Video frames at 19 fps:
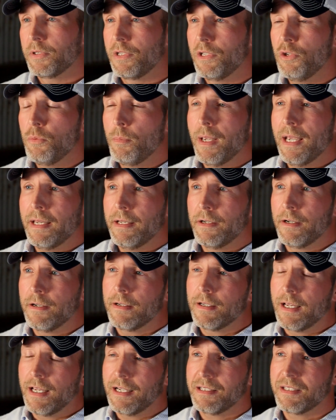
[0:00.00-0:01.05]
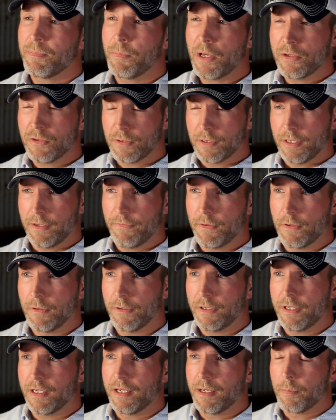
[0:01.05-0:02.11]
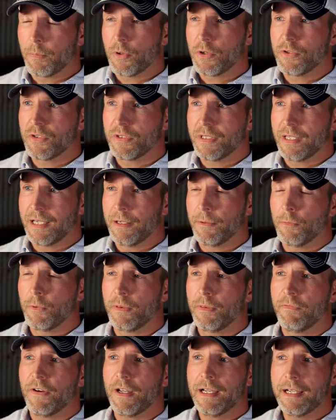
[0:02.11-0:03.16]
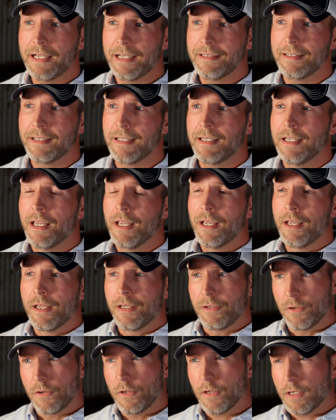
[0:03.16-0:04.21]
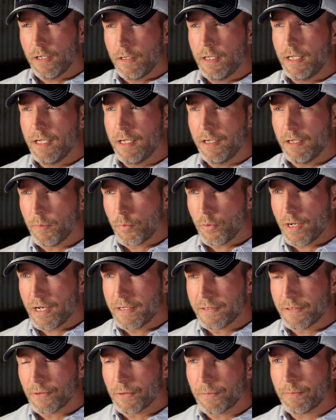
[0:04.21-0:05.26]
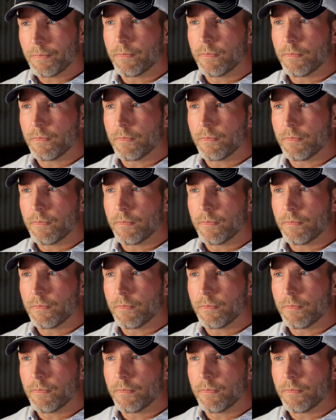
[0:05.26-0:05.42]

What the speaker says: do matter, and especially if you're looking at purchasing it with financing, you're going to need an appraisal.